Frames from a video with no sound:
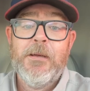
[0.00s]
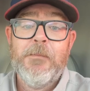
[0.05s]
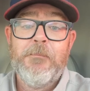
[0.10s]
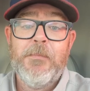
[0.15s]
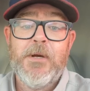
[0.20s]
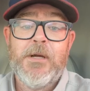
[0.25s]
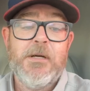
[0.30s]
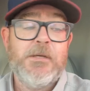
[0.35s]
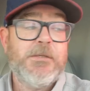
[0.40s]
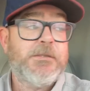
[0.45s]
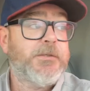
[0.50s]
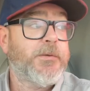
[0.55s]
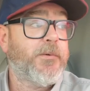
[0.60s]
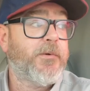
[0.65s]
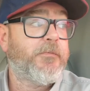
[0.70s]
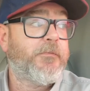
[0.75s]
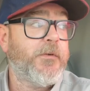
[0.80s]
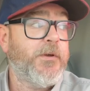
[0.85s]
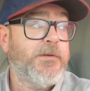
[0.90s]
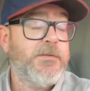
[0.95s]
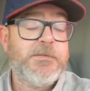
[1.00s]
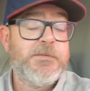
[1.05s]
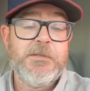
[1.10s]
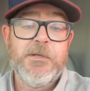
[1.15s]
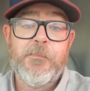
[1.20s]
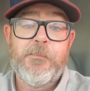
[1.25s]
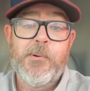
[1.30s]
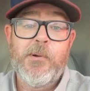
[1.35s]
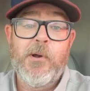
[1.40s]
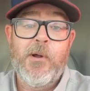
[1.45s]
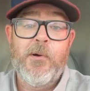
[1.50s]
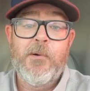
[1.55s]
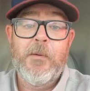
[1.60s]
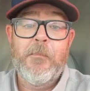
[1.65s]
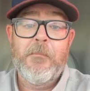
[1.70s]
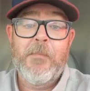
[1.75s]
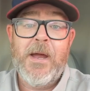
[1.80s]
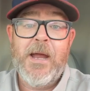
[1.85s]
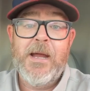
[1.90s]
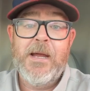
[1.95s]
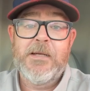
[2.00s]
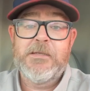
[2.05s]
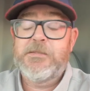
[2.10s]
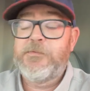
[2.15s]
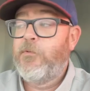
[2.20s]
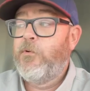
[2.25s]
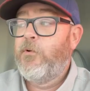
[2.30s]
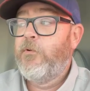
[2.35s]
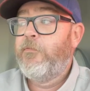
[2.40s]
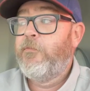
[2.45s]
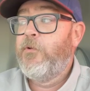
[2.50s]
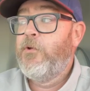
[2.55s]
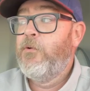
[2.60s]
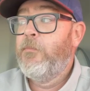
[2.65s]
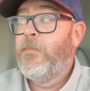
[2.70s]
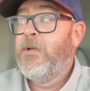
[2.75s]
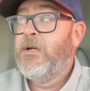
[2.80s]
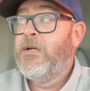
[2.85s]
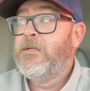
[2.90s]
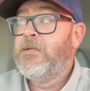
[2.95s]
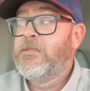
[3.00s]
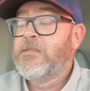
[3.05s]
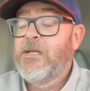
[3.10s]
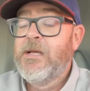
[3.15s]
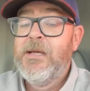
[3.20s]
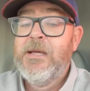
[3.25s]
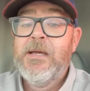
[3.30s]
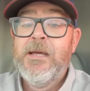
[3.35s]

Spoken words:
because you're refusing to put on a mask for a few minutes.